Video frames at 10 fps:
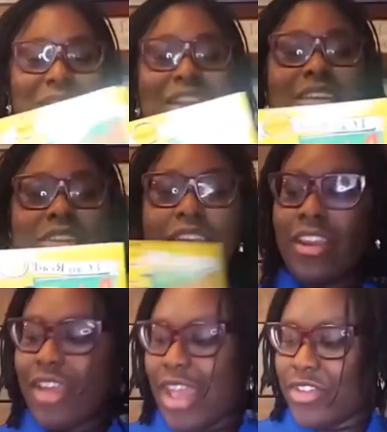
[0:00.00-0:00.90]
So here I
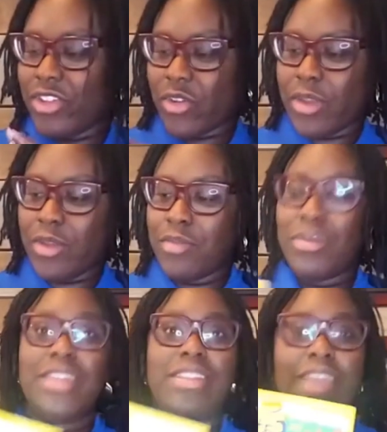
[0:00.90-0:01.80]
have the story,
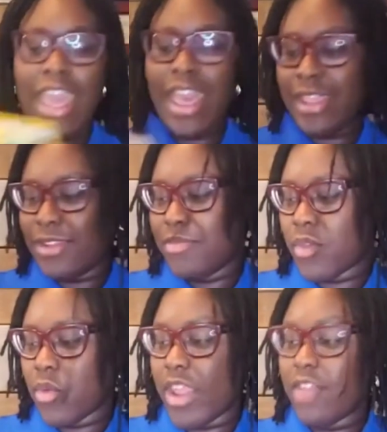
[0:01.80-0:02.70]
Pete the Cat,
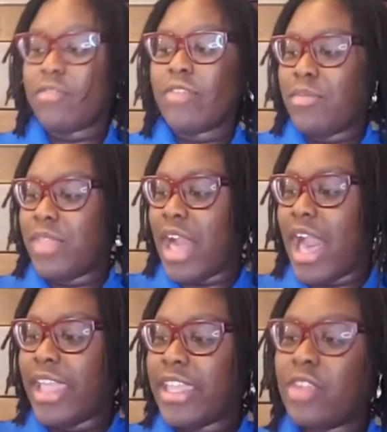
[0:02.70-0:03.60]
right, from the I
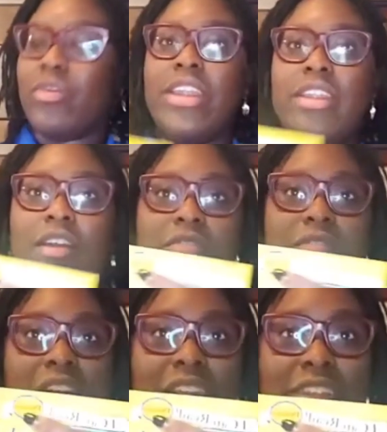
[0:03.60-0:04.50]
Can Read
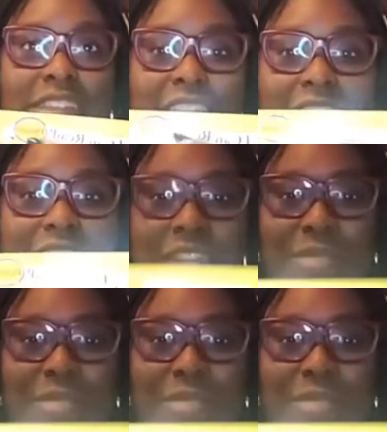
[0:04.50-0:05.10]
Phonics collection.